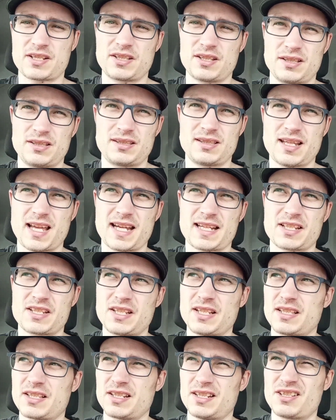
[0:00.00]
the
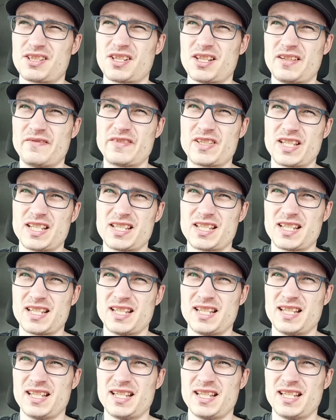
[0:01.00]
exit to the services,